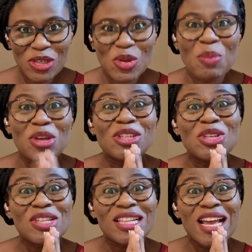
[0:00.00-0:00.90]
So I'm going to
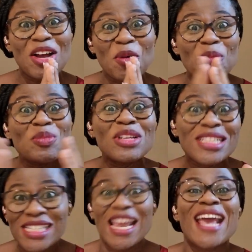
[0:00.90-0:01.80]

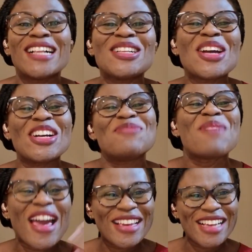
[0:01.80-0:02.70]
tell
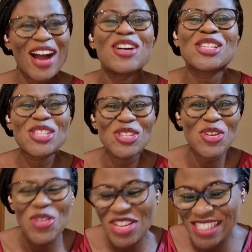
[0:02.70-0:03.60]
our
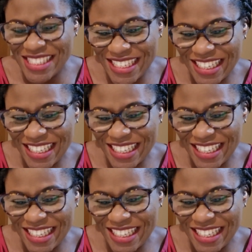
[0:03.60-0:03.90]
story today.